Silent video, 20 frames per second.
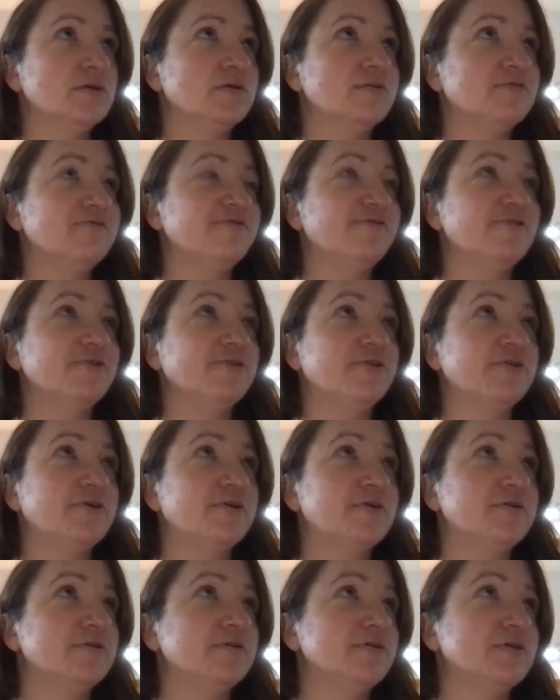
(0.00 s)

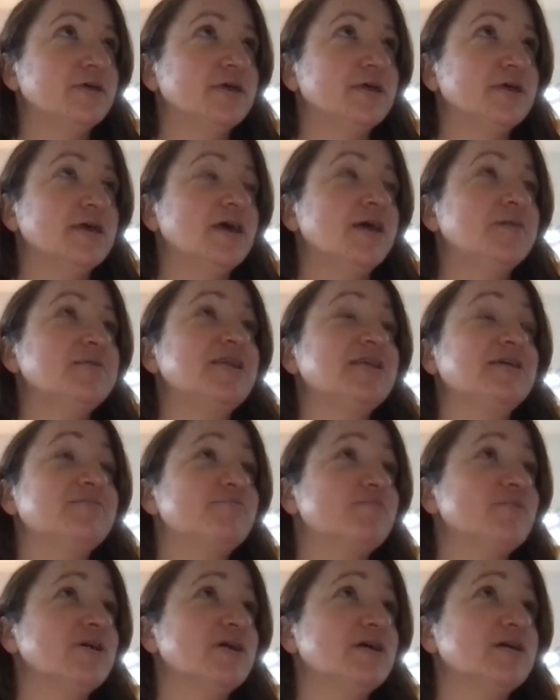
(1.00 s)
for. I mean,
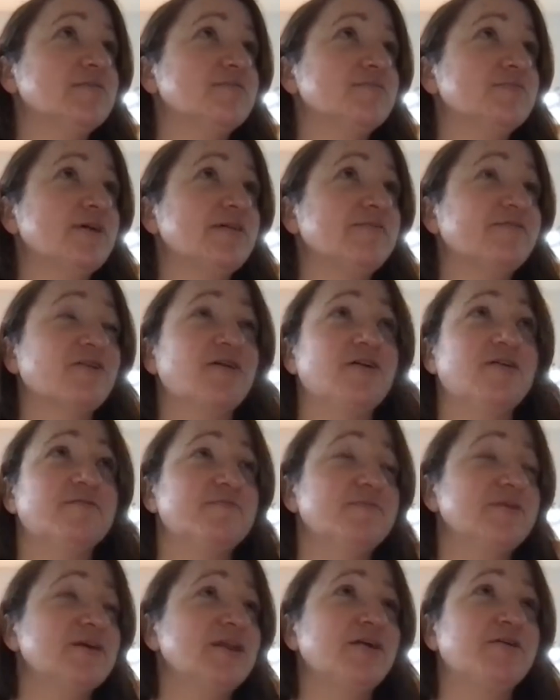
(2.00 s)
I've got
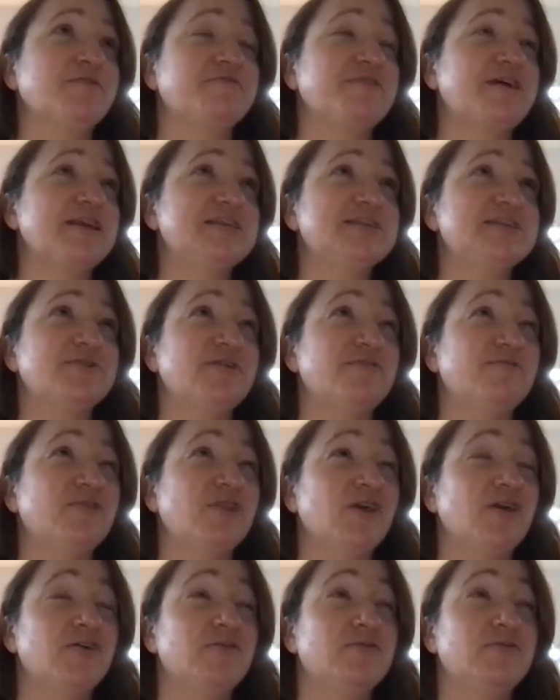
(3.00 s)
you know a friend who I've
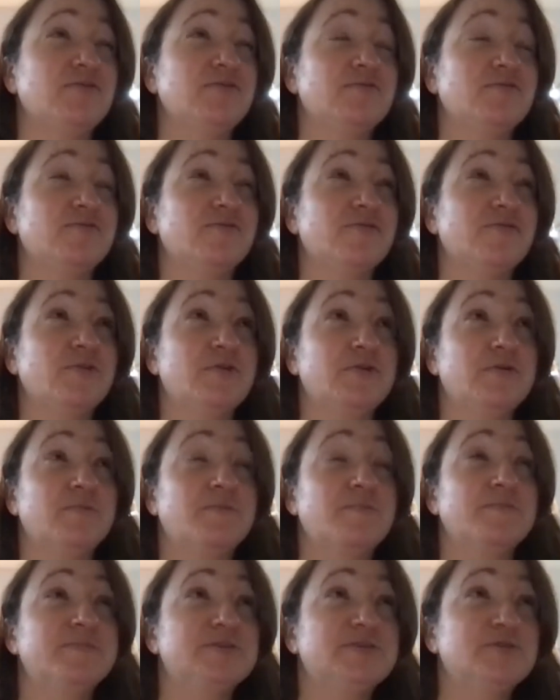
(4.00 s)
known for
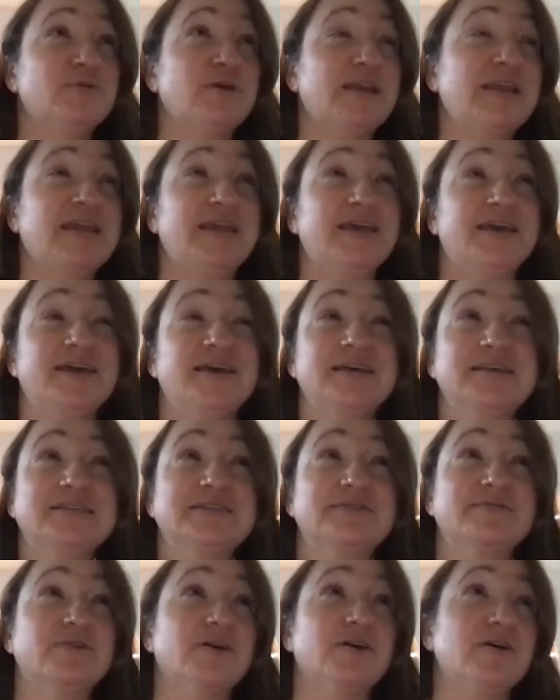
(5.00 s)
twenty
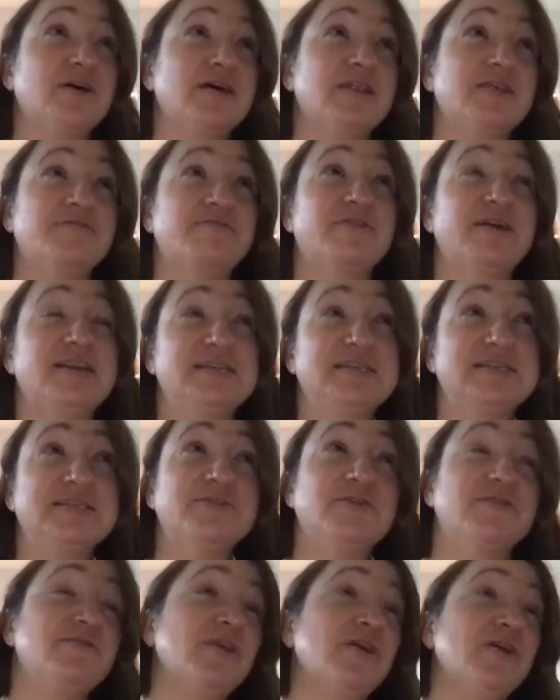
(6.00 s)
years. I've got other friends
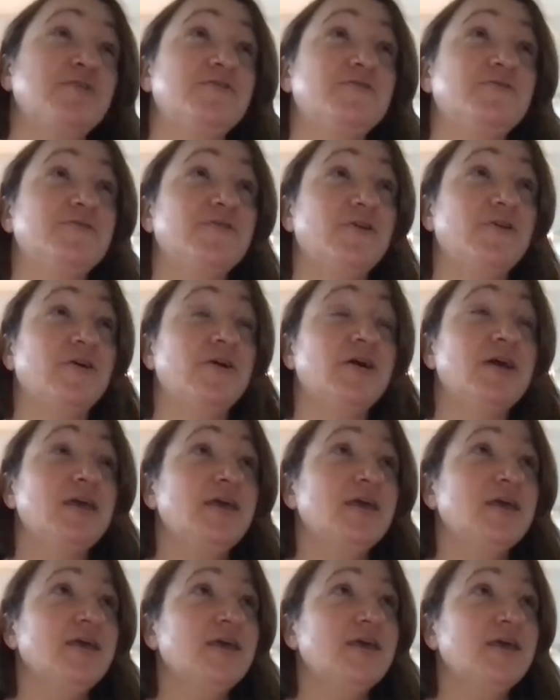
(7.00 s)
who I've known for
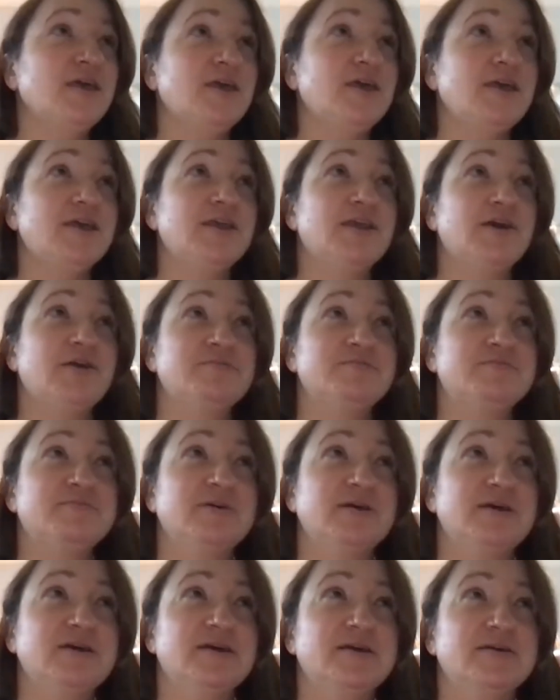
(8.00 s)
you know
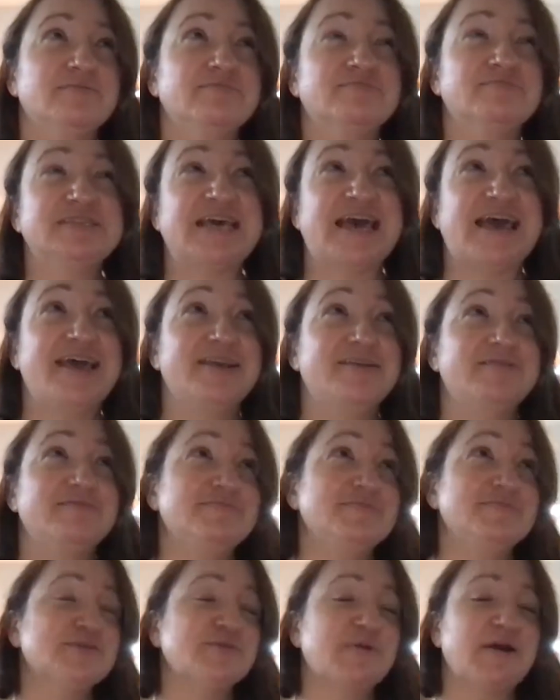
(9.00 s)

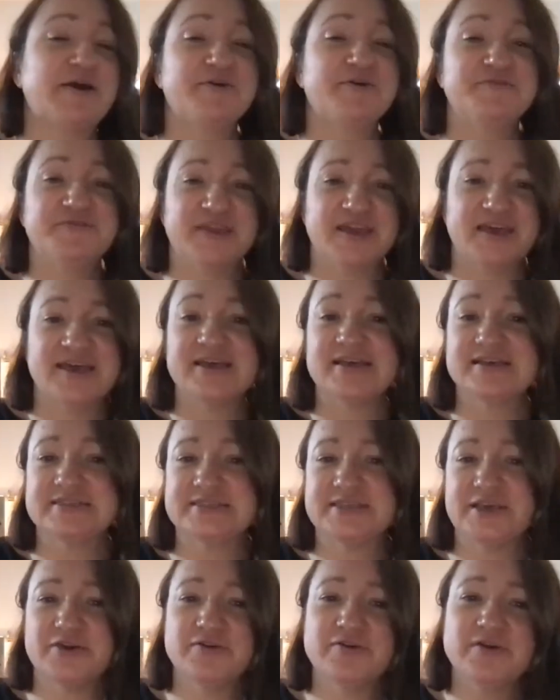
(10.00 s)
10 12 years
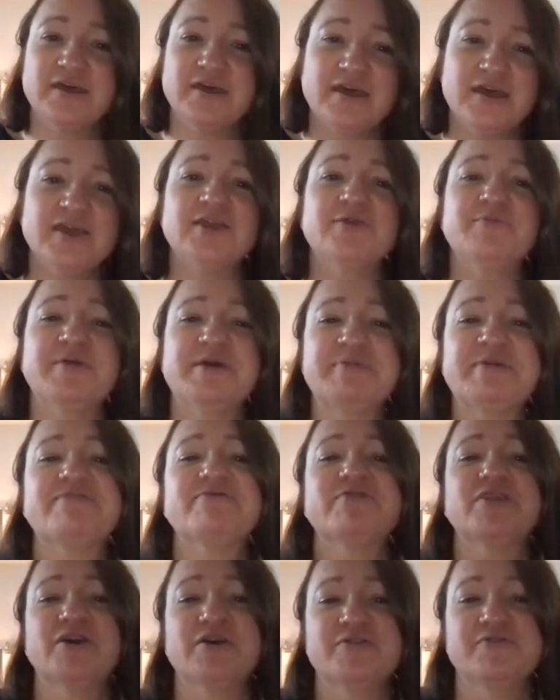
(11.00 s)
so you know people hmm.
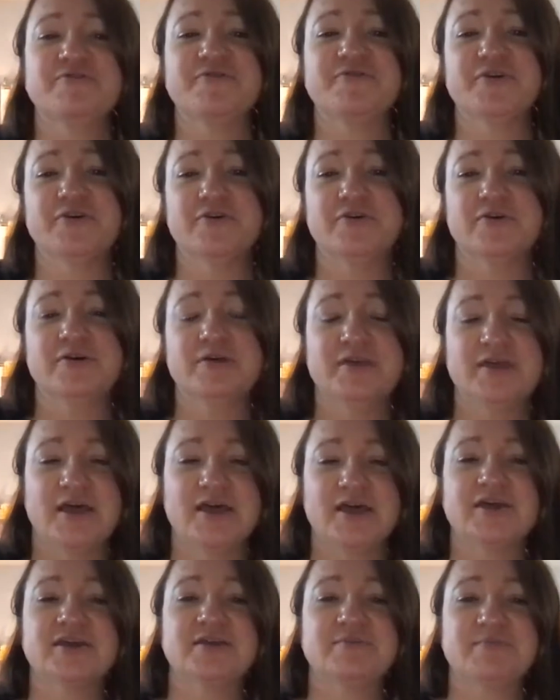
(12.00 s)
i've known for
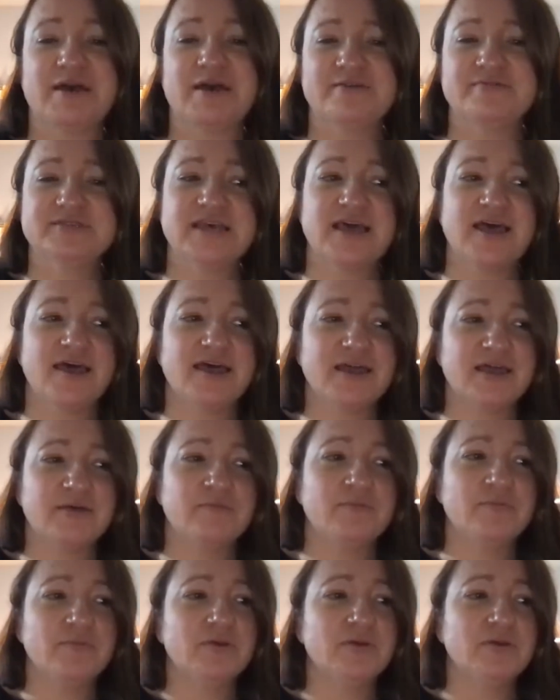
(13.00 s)
a good amount of
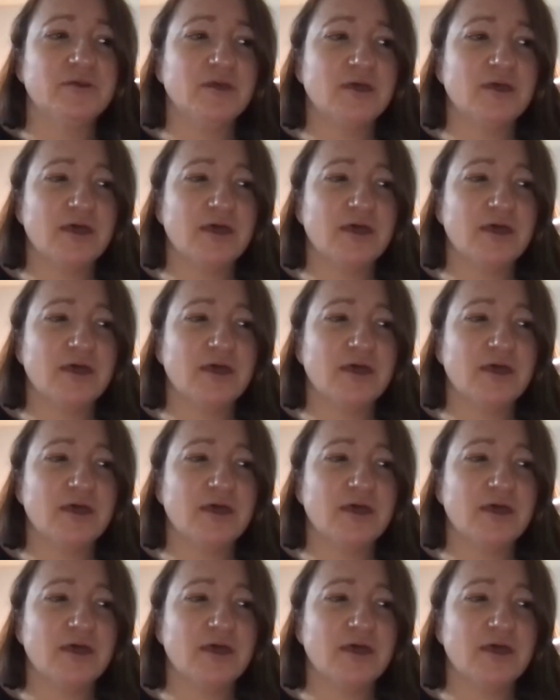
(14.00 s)
time hmm.